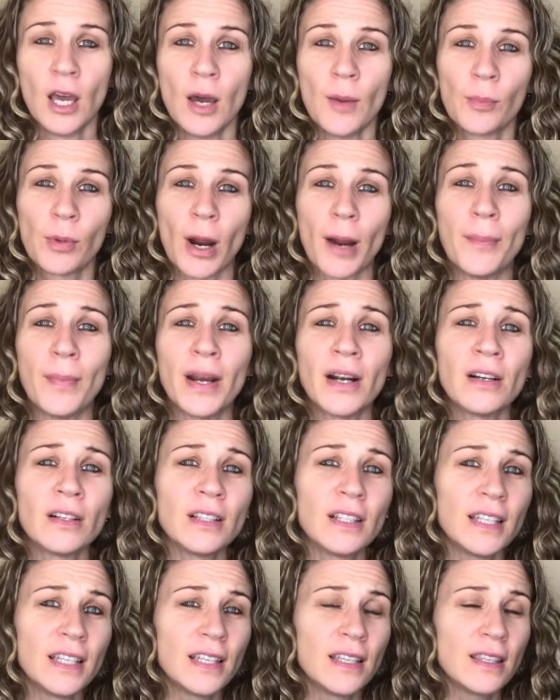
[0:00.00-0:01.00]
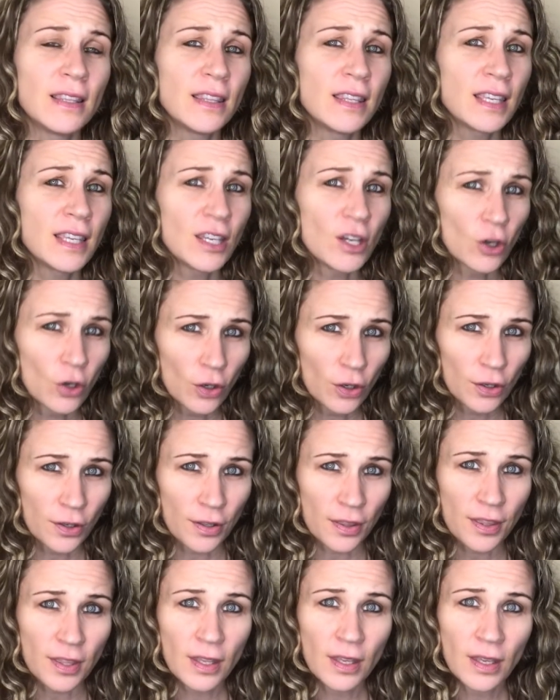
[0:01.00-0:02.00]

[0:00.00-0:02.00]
primarily the earth